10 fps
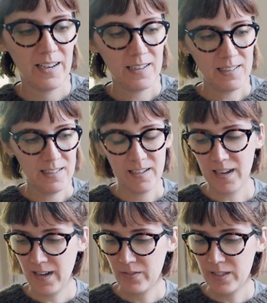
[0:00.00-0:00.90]
I
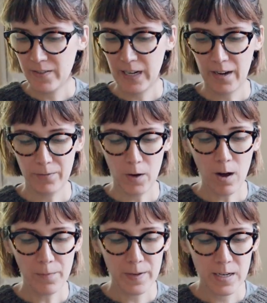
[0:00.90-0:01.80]
have a decaf
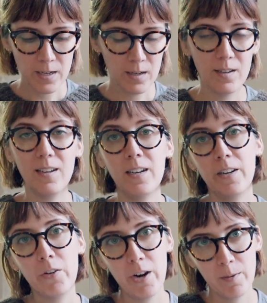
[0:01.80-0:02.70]
coffee and
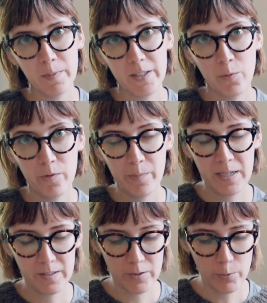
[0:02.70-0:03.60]
I grabbed some of
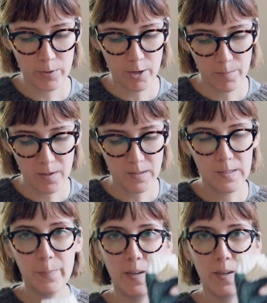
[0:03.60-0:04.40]
my sewn garments,